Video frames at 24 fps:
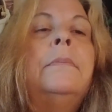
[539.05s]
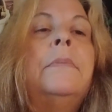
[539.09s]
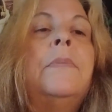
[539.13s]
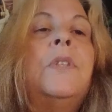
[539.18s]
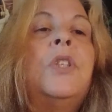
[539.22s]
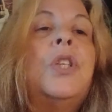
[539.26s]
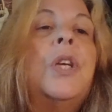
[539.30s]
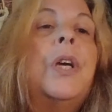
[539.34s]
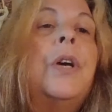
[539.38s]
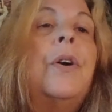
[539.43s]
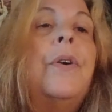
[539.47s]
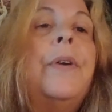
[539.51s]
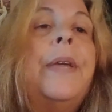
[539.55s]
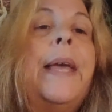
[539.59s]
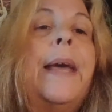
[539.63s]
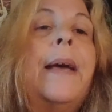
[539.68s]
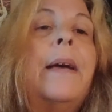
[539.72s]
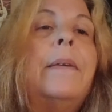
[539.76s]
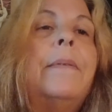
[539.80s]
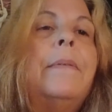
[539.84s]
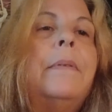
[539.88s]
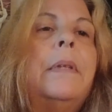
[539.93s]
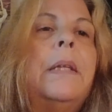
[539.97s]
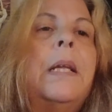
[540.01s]
So,
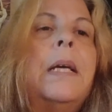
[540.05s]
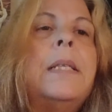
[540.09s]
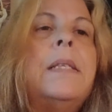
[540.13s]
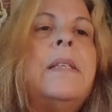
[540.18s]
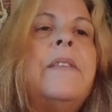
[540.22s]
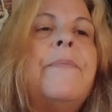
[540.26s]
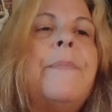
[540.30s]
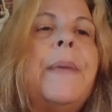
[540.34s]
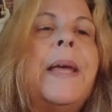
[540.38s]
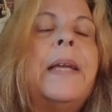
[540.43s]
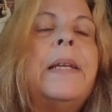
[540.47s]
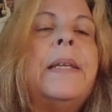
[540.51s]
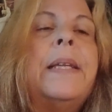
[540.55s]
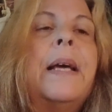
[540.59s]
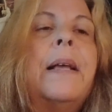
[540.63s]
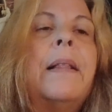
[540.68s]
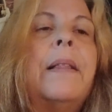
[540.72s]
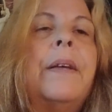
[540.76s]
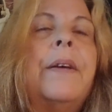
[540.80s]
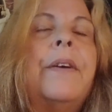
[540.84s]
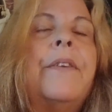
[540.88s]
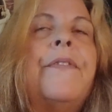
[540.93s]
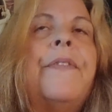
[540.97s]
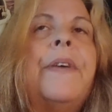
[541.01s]
yeah, lots of
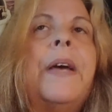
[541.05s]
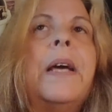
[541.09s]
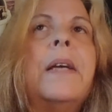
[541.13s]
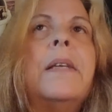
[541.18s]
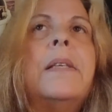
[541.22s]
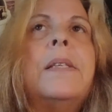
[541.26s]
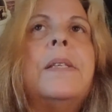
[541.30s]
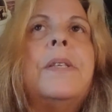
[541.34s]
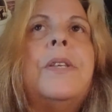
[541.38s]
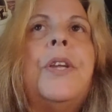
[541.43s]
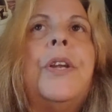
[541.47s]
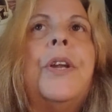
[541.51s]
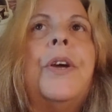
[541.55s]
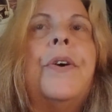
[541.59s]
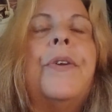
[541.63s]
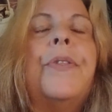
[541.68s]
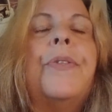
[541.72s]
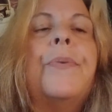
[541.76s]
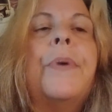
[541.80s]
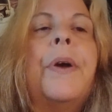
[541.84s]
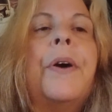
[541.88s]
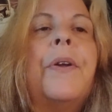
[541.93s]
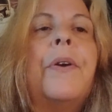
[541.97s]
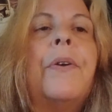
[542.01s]
Mandela effects,
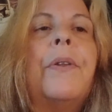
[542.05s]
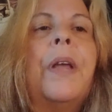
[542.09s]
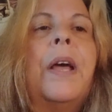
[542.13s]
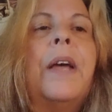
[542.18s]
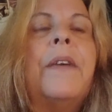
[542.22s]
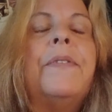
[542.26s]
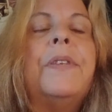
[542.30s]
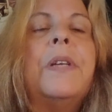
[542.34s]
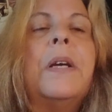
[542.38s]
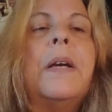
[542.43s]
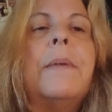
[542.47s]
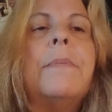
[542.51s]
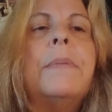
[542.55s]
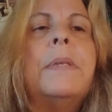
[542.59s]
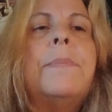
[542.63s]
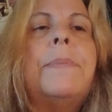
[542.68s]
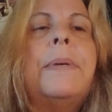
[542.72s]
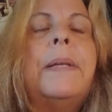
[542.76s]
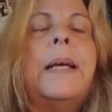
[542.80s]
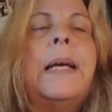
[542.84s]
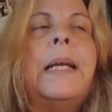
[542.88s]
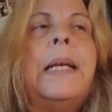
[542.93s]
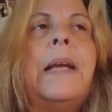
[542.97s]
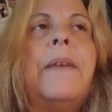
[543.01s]
throughout our lifetimes,
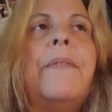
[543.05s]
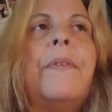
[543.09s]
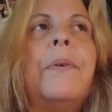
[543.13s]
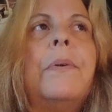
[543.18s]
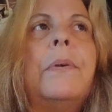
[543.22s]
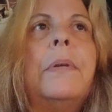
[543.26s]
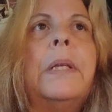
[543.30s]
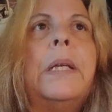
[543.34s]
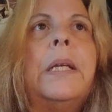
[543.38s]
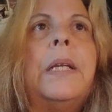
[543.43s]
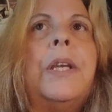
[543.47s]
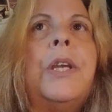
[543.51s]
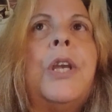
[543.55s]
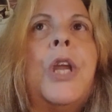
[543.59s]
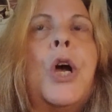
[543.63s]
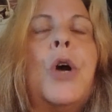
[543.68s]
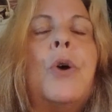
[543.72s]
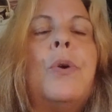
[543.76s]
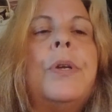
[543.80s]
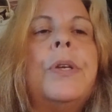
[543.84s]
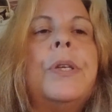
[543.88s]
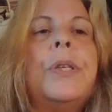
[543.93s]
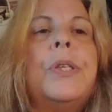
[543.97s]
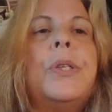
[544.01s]
but I never really
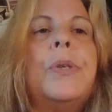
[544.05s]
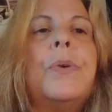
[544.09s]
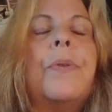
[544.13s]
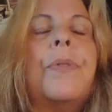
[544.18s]
noticed or